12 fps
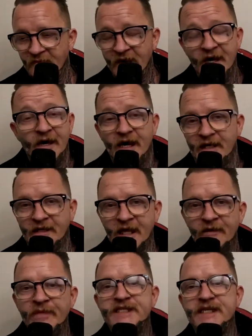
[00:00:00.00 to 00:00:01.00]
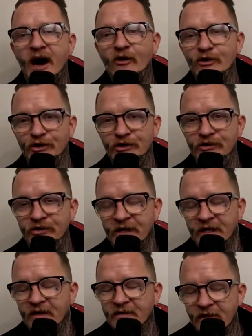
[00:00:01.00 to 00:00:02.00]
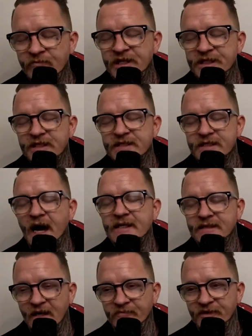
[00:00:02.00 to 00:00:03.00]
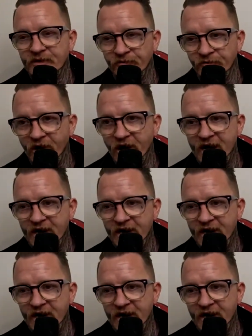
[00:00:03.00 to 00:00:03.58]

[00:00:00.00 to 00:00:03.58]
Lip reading: And let me tell you, let me just say something, right?